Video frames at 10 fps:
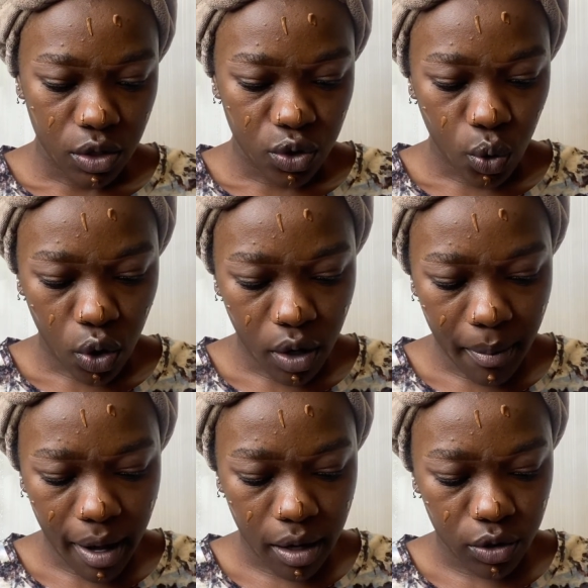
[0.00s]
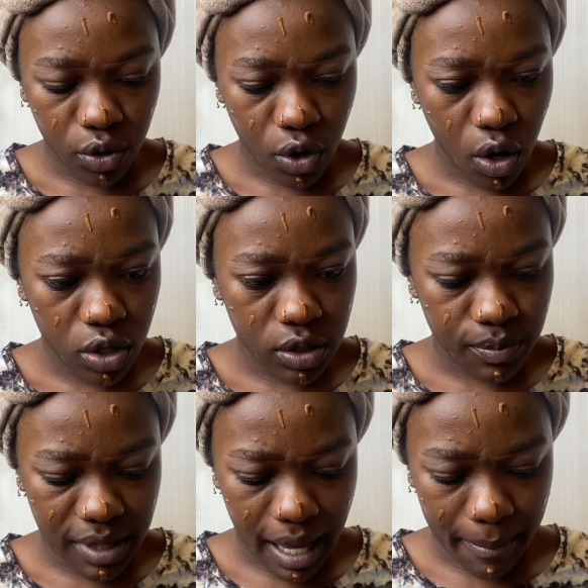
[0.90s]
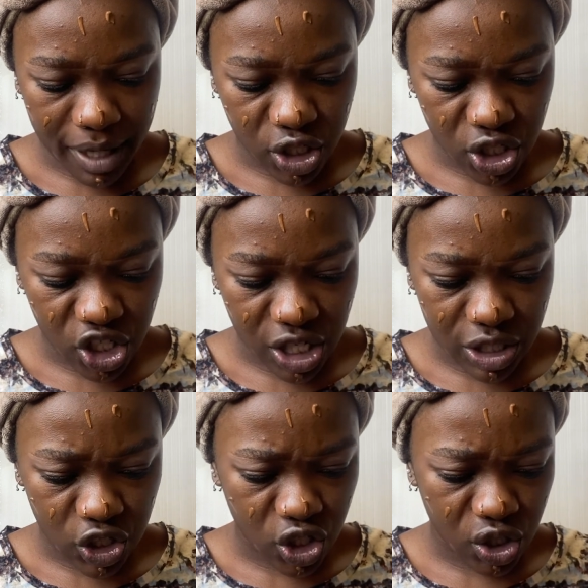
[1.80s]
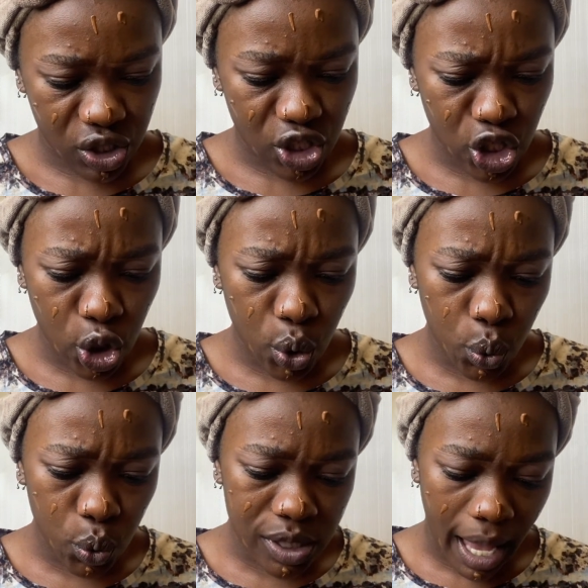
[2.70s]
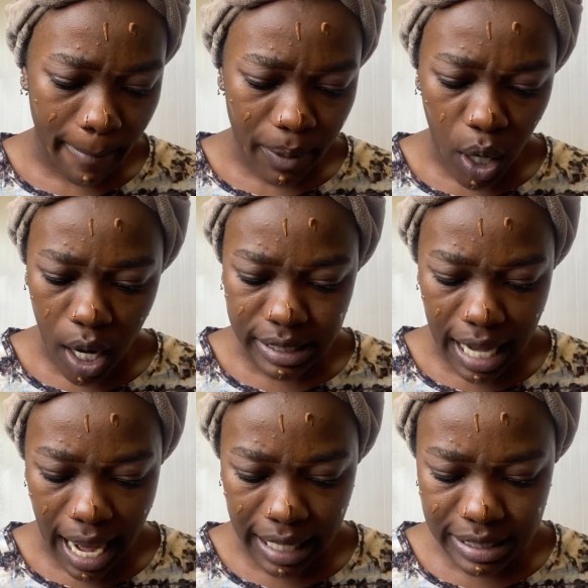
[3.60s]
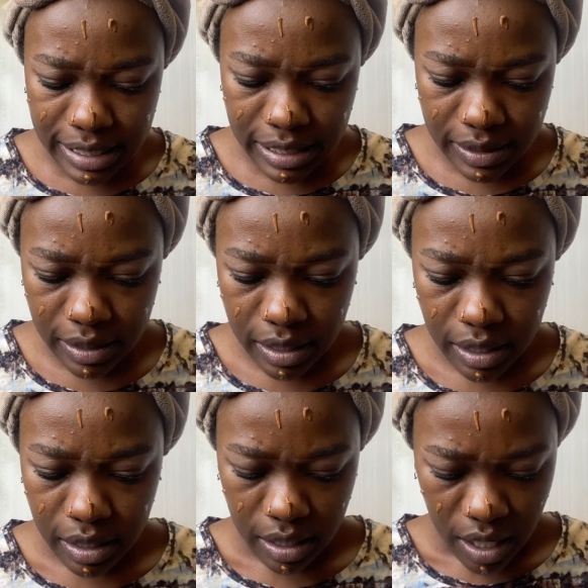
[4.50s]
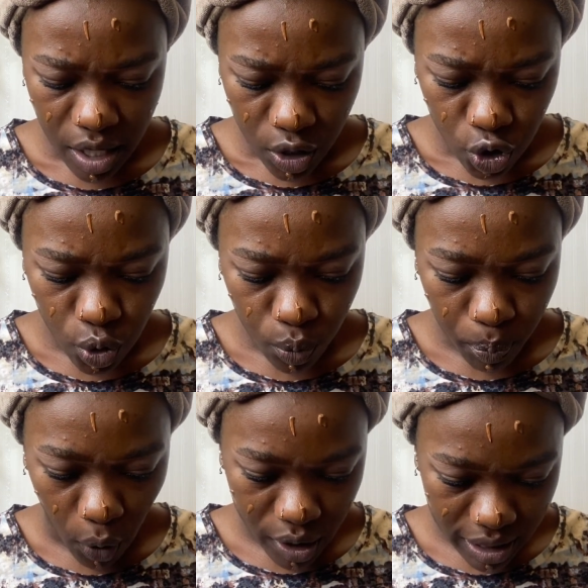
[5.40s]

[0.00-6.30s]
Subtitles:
you can't be a magician. Just use products. You bought